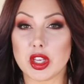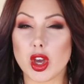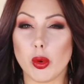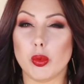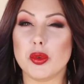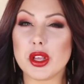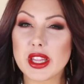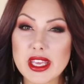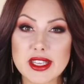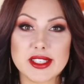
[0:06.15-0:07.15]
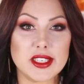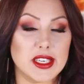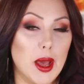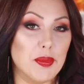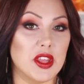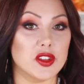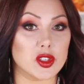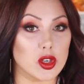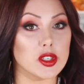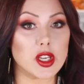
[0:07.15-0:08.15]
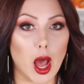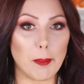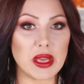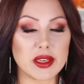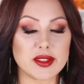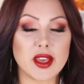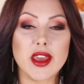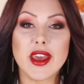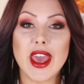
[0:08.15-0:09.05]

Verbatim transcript: that go really into depth in certain topics.